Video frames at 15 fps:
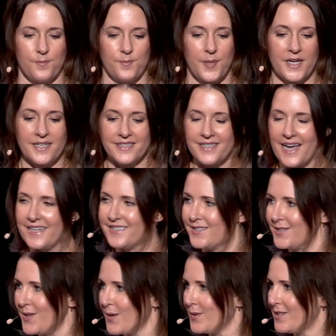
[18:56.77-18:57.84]
But as nice
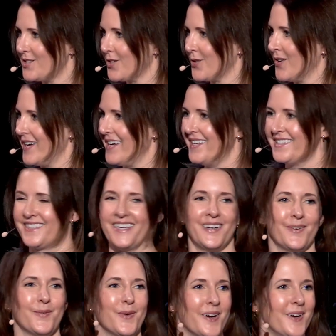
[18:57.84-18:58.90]
as those decrees
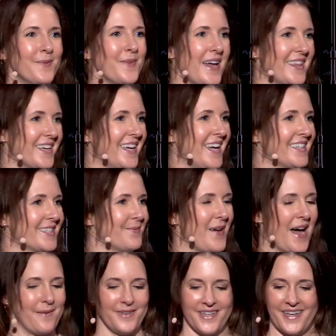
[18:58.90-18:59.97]
were by the kings of
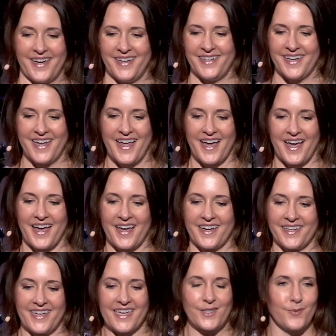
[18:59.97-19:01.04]
Babylon,
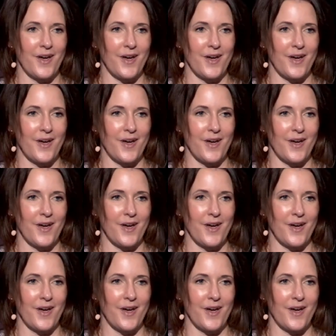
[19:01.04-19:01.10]
guess